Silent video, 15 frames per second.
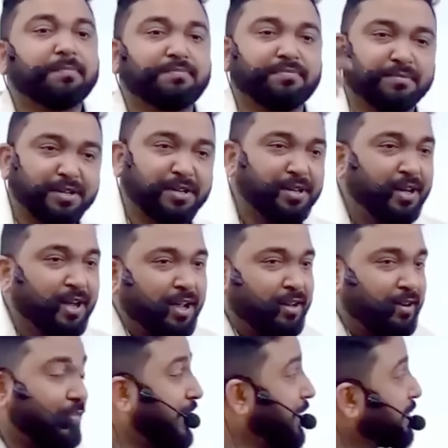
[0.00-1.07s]
up.
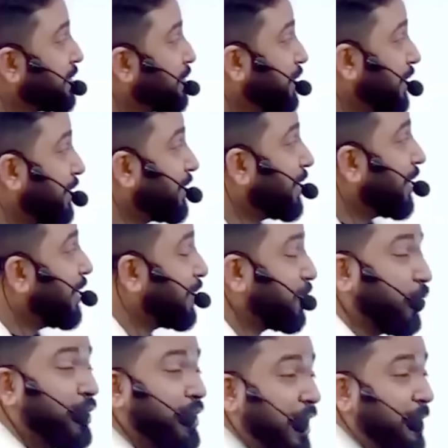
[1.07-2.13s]
When he's
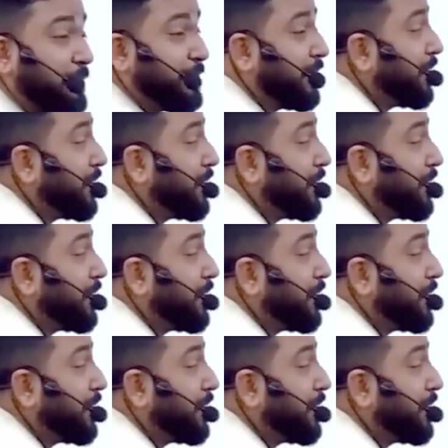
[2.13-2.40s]
growing up,